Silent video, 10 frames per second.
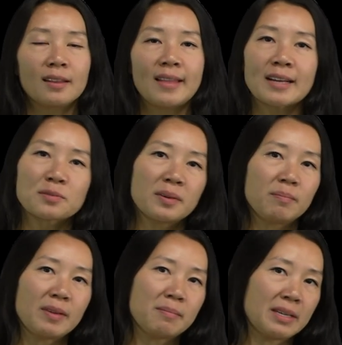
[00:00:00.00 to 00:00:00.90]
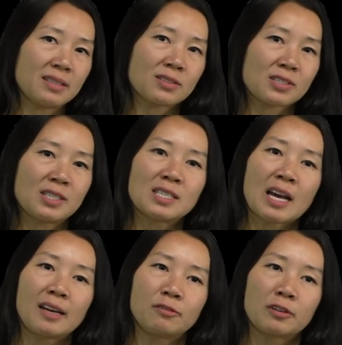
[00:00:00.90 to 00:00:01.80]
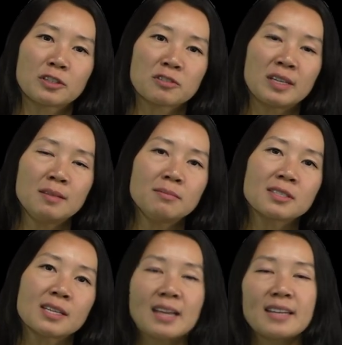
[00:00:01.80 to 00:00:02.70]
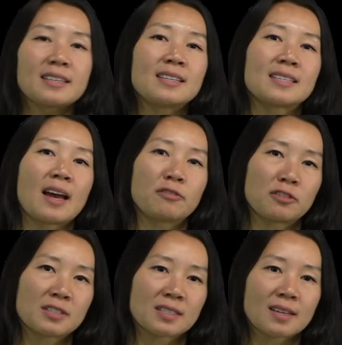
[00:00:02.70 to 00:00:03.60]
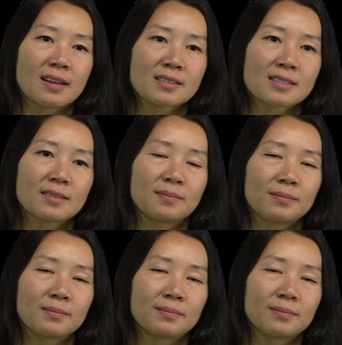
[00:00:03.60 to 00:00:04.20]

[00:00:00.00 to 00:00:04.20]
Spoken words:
That's what it means to design for extremes and to design for success.